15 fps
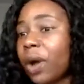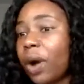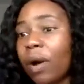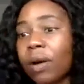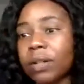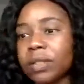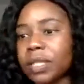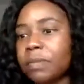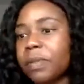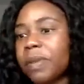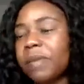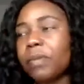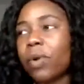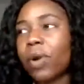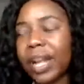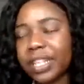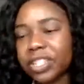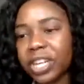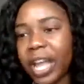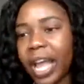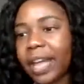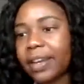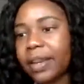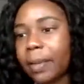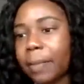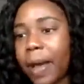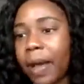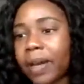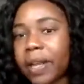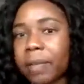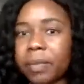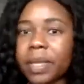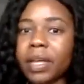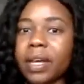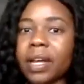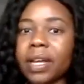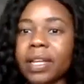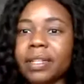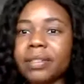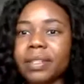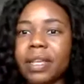all to be more educated about it because